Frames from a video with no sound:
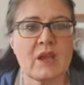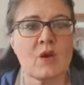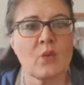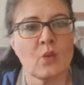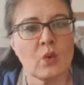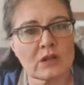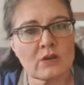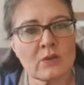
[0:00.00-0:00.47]

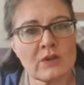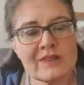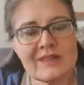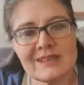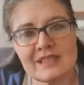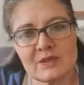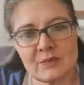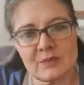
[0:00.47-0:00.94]
What will
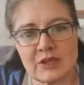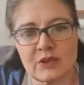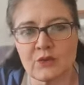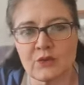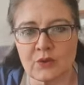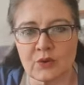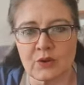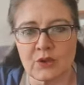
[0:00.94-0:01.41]
this mean
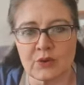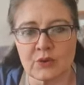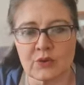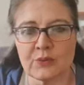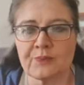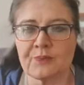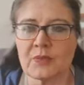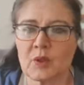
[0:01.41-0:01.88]
for you?
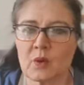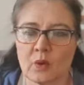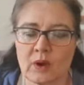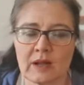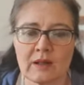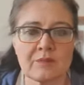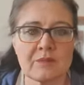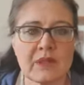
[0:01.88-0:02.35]

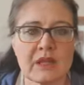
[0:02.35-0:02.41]
Well,